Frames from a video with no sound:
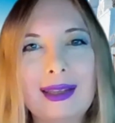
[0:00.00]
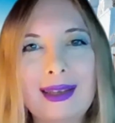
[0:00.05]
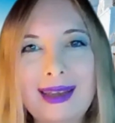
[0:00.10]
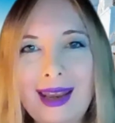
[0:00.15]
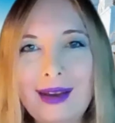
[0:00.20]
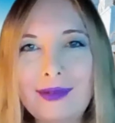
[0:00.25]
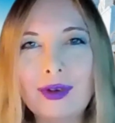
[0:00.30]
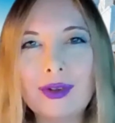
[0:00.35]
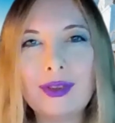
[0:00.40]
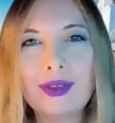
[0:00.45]

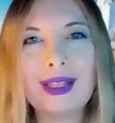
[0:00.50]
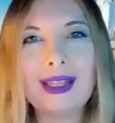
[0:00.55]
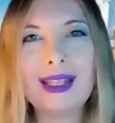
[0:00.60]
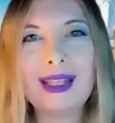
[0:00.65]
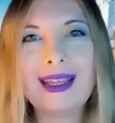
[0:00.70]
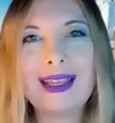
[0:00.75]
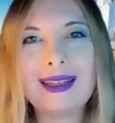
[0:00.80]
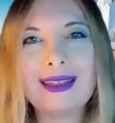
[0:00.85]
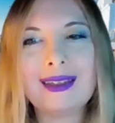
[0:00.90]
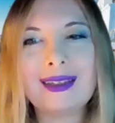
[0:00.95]

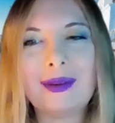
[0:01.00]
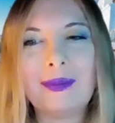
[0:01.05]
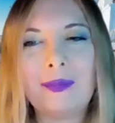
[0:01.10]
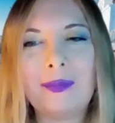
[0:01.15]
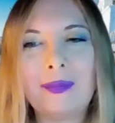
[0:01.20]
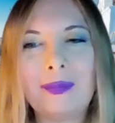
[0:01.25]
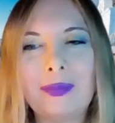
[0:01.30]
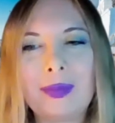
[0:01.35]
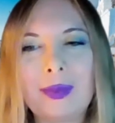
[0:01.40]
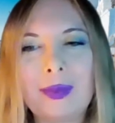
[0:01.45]
Nevertheless,
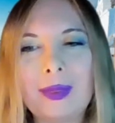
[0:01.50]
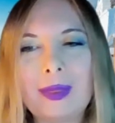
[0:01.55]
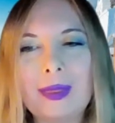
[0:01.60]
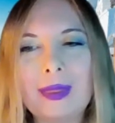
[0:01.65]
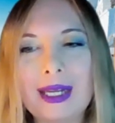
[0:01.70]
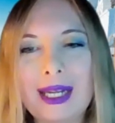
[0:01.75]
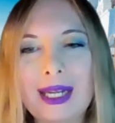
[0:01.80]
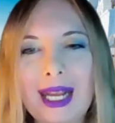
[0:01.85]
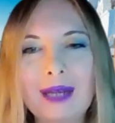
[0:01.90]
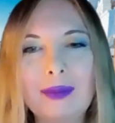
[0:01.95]

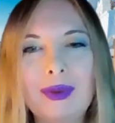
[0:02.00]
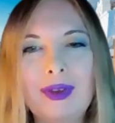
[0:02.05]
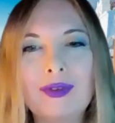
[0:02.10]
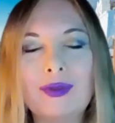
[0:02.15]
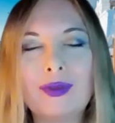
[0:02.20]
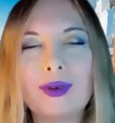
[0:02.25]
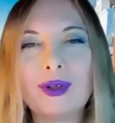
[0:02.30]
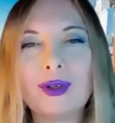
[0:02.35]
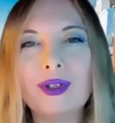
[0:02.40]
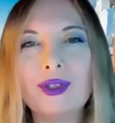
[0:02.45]
the night
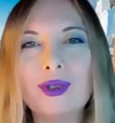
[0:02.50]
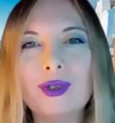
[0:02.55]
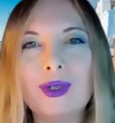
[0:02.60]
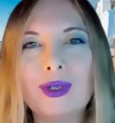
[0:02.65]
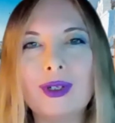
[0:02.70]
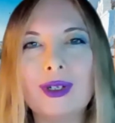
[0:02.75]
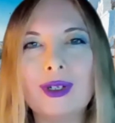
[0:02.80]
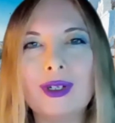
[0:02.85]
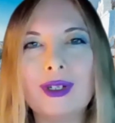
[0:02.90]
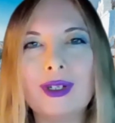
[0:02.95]
before,
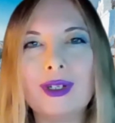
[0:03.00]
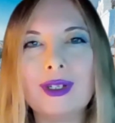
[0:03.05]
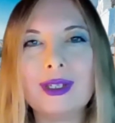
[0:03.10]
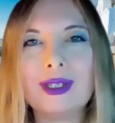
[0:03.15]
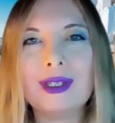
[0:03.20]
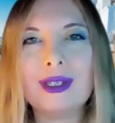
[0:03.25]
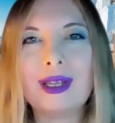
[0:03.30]
you're